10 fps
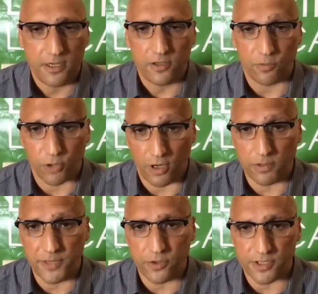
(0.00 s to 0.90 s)
The
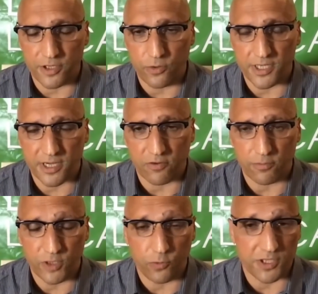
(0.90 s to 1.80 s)
problem here is the U.S.
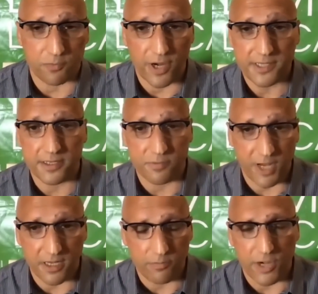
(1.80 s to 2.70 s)
government, which oppresses
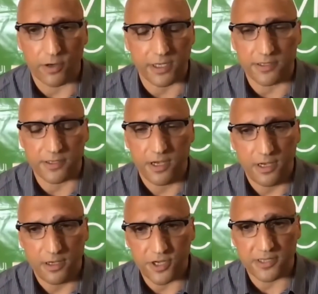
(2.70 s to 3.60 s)
many Americans
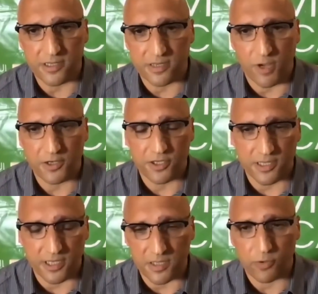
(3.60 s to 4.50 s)
just as much as
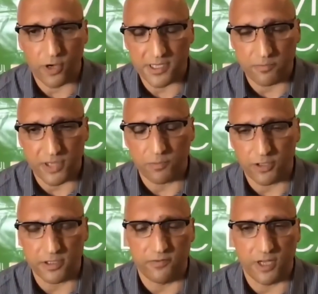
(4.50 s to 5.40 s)
it is oppressing people
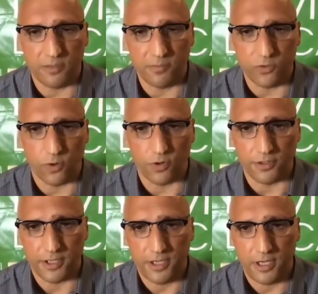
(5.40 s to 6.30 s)
in the developing world.